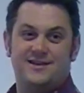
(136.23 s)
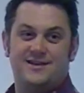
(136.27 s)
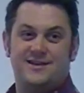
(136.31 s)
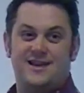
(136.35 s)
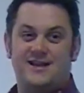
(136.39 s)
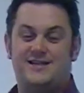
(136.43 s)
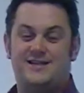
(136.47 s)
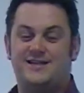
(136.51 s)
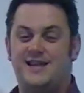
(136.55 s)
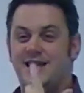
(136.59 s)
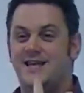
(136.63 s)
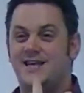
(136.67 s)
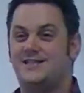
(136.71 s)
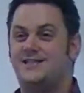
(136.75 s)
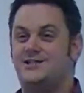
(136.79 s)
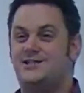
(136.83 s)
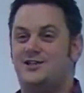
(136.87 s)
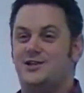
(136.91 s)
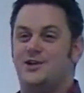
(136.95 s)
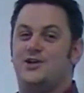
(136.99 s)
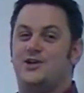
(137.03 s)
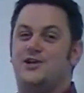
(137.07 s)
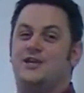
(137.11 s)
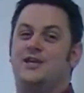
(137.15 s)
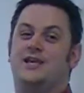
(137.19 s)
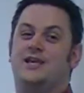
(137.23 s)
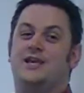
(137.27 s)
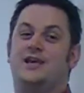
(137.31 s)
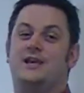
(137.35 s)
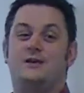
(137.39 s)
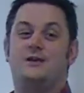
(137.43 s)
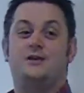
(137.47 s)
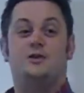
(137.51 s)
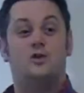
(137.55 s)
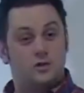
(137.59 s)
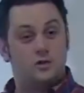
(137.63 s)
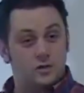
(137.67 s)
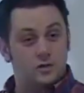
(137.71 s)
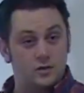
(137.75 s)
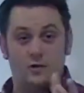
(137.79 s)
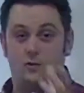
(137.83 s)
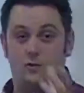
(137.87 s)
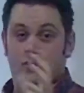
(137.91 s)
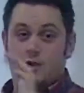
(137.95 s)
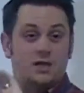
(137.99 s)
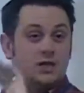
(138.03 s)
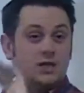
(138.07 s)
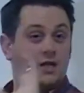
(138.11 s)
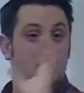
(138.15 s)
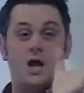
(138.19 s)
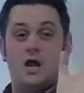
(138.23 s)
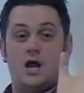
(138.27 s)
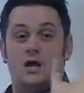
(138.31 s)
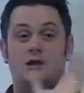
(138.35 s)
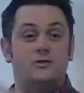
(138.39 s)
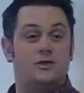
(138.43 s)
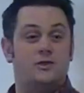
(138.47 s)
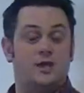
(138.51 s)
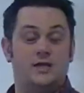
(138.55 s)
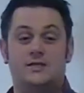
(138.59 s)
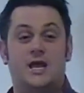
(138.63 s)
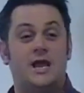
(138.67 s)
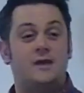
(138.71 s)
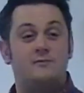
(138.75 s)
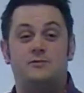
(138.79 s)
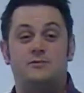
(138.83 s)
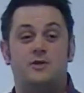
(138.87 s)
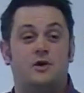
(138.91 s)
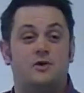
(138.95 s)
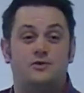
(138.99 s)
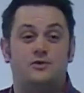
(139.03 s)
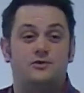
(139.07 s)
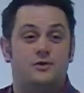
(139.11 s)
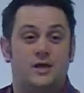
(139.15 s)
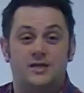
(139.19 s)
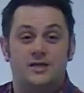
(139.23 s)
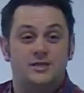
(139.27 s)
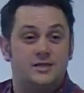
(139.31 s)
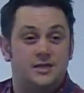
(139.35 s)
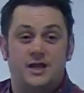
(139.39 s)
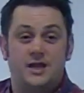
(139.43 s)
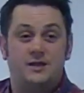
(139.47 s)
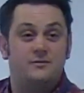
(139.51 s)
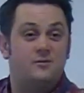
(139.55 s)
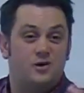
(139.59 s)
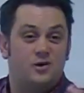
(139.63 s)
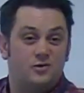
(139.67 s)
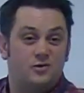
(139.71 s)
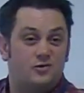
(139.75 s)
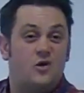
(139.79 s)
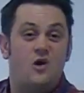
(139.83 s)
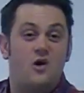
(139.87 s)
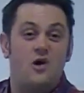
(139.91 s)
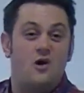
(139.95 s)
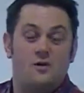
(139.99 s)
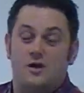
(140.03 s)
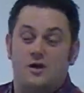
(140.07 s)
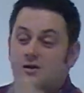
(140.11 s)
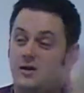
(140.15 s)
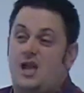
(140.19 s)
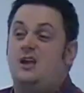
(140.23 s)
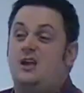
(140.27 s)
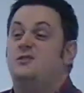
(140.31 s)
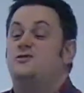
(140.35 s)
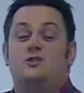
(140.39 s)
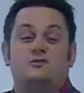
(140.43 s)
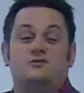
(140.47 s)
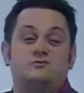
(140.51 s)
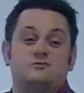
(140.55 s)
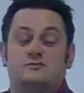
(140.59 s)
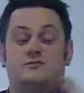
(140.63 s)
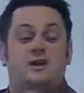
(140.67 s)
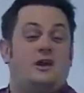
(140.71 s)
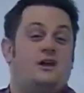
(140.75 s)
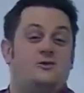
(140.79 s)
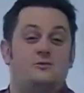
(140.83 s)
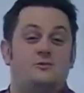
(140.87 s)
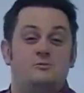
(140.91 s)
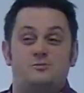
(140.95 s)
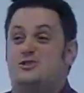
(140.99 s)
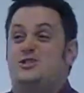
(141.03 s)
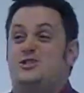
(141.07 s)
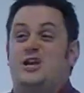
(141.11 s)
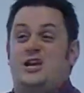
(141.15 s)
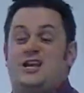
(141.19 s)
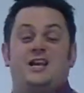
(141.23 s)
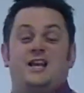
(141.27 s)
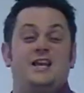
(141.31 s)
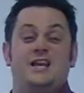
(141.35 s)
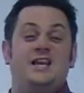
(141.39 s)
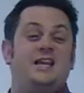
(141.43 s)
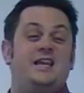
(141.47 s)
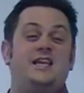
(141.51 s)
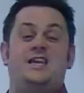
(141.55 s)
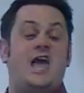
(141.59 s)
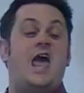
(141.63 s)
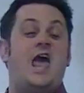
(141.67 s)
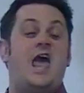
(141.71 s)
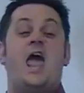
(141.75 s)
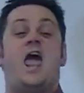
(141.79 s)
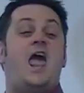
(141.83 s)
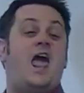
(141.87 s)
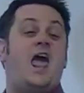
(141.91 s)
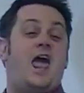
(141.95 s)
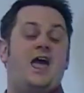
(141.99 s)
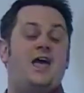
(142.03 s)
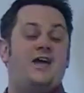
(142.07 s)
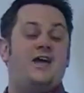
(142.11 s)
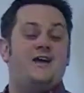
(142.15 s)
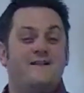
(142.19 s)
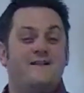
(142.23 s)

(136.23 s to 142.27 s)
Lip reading: It's his journey. You know, we could argue this. I'm not right and I'm not wrong. I don't particularly care.